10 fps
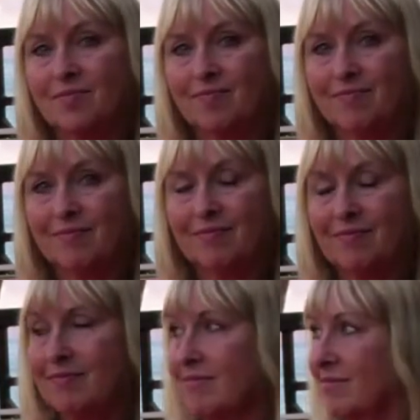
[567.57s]

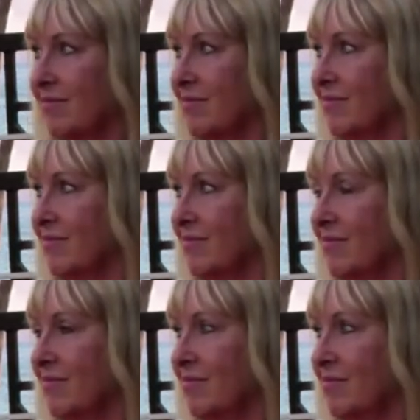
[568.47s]

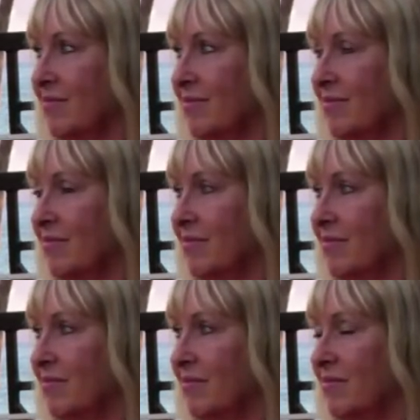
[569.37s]

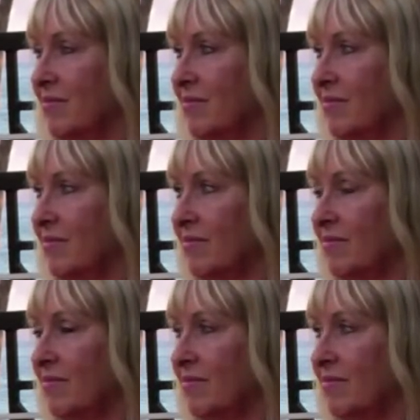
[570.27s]
(not speaking)